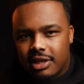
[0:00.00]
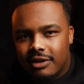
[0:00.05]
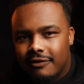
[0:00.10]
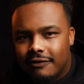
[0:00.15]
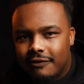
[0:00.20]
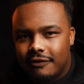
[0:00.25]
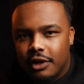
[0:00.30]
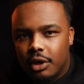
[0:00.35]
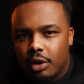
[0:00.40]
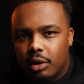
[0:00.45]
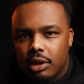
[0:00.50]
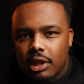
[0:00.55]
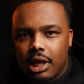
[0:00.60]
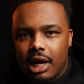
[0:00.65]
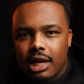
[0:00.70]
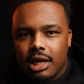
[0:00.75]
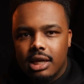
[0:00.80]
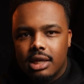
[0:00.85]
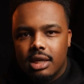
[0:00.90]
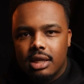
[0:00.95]
didn't feel
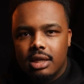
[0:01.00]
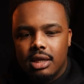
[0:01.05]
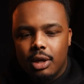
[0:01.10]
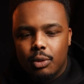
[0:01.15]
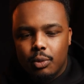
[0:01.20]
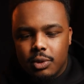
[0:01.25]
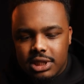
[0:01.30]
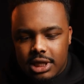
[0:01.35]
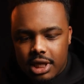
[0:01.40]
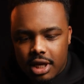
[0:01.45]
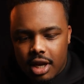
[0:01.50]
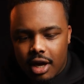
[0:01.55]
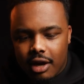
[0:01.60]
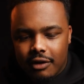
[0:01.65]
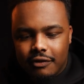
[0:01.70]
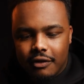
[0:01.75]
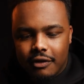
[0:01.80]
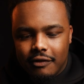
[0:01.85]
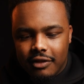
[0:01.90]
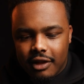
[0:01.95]
like it was
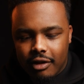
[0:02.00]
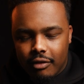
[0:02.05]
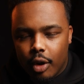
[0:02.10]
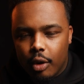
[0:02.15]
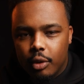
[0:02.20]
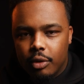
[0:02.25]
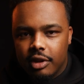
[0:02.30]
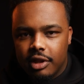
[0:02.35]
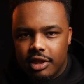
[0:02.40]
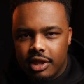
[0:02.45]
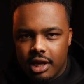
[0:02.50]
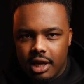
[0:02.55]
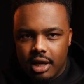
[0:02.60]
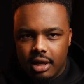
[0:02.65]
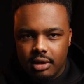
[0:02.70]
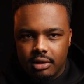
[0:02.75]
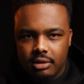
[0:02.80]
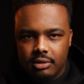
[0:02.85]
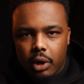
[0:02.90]
enough of their own thing.